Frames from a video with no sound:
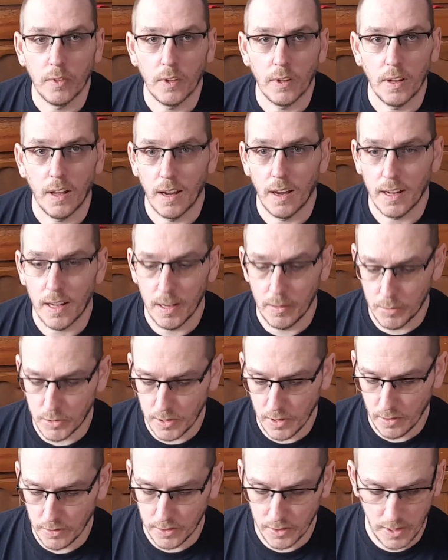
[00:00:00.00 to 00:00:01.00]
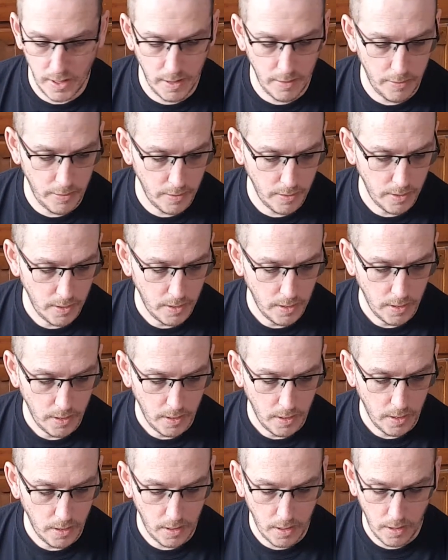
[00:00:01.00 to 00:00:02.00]
Gotta keep yourself safe.
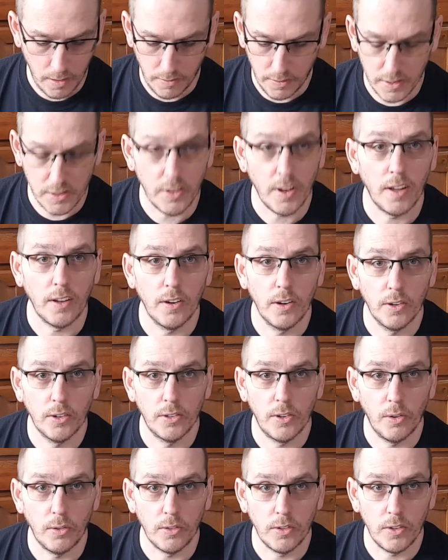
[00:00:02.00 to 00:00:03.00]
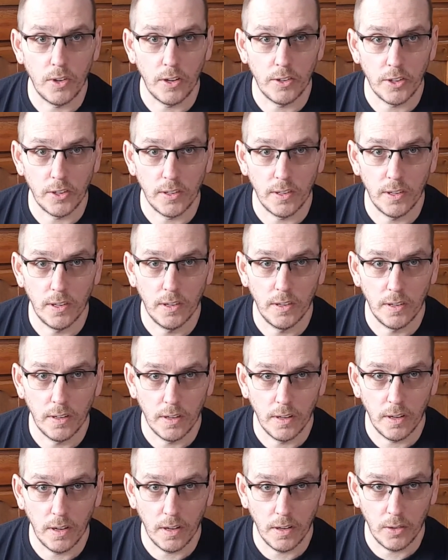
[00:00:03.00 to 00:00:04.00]
If it's not yours, don't touch it.
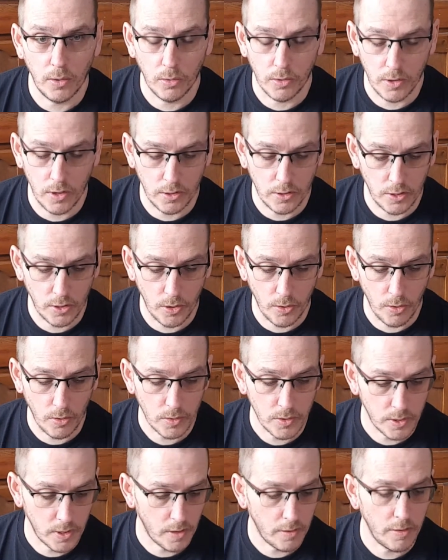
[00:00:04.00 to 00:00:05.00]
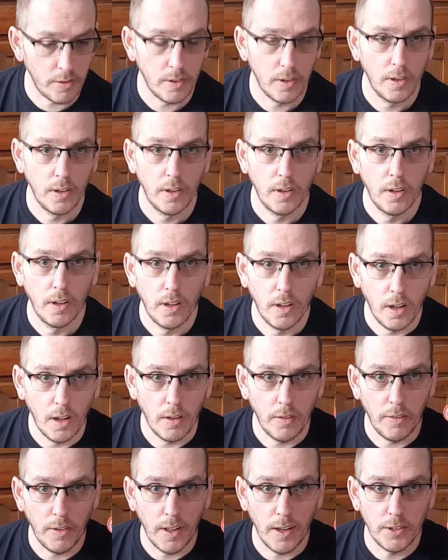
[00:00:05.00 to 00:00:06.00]
Don't touch the gross stuff. A
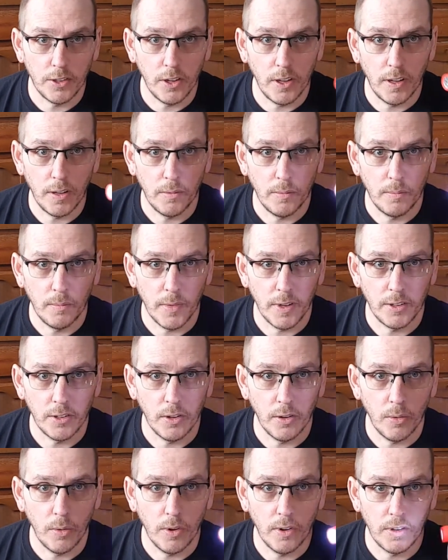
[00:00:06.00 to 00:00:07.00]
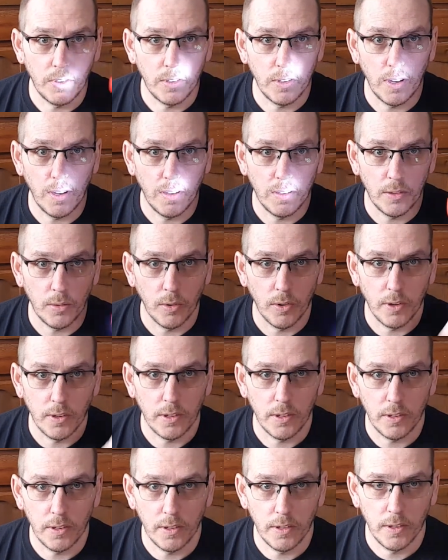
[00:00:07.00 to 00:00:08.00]
flashlight, make sure it works. Yes,
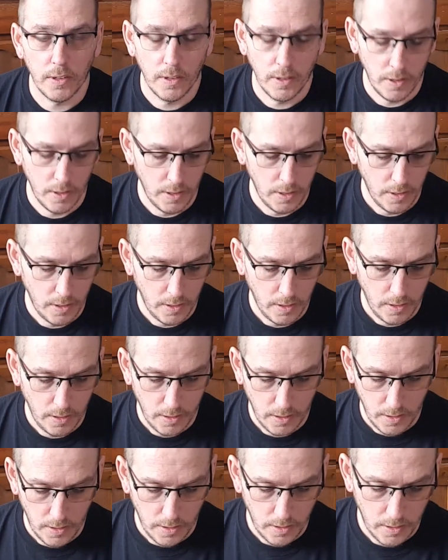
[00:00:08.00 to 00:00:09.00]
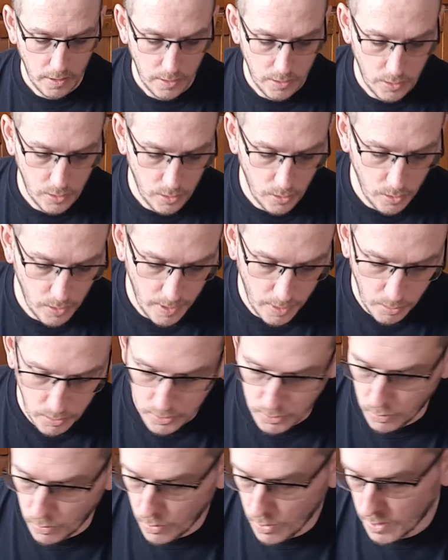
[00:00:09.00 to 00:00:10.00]
works. So that
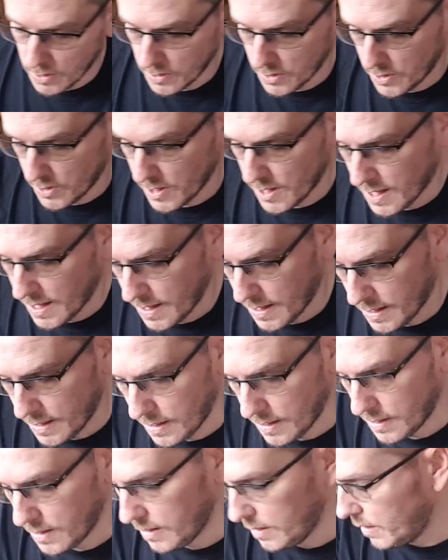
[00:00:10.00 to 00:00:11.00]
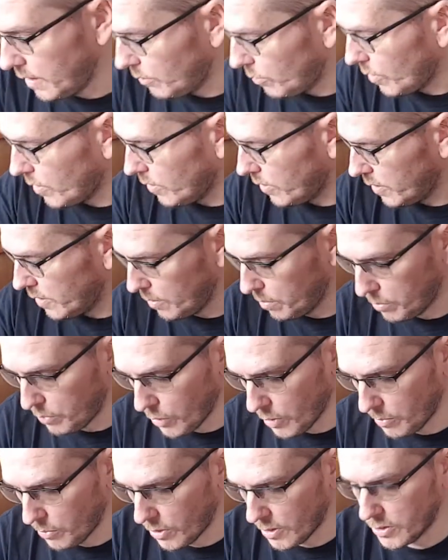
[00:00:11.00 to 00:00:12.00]
was one side, and well, the
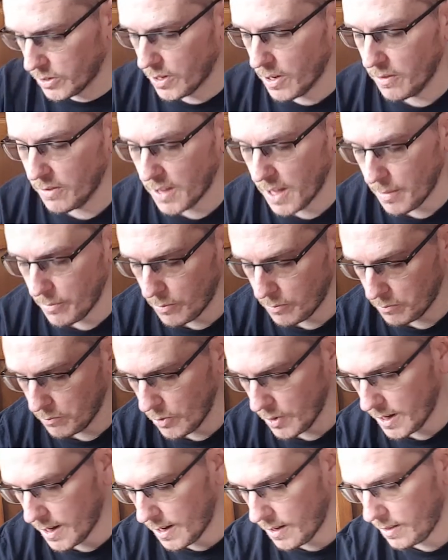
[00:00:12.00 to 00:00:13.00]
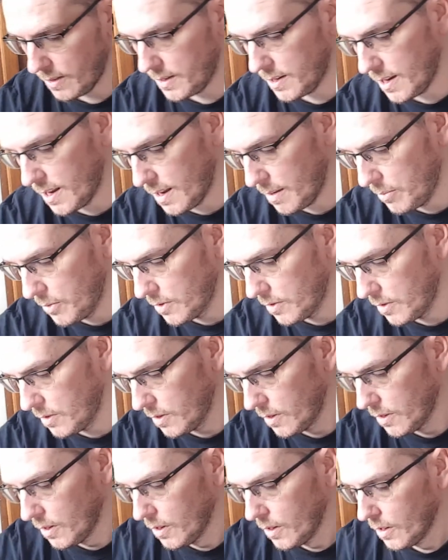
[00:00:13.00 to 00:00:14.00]
blood pressure cuff came right out of the top.
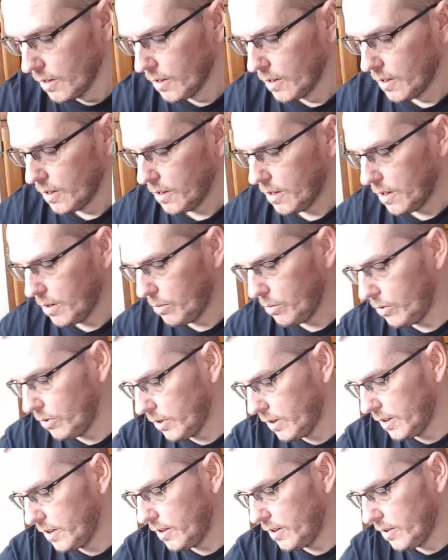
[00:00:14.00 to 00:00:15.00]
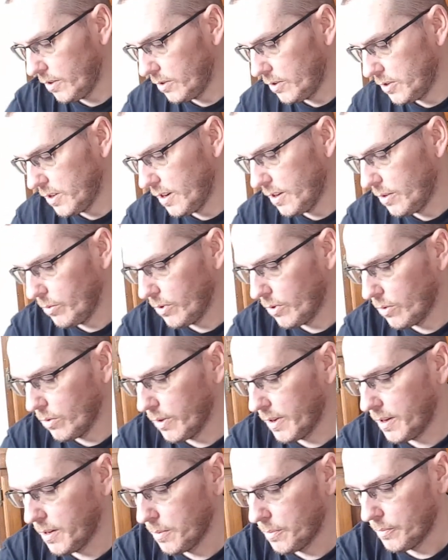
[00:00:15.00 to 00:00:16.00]
We'll look at the other side real
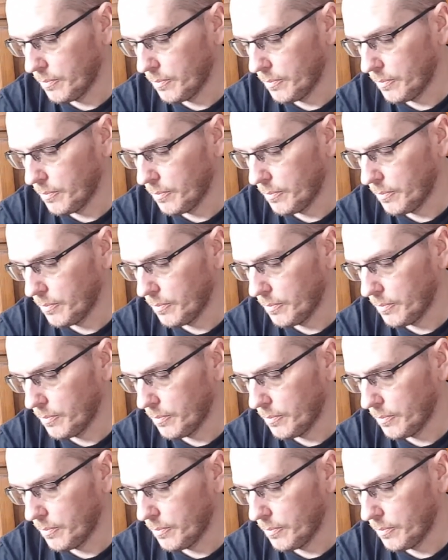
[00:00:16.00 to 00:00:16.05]
quick.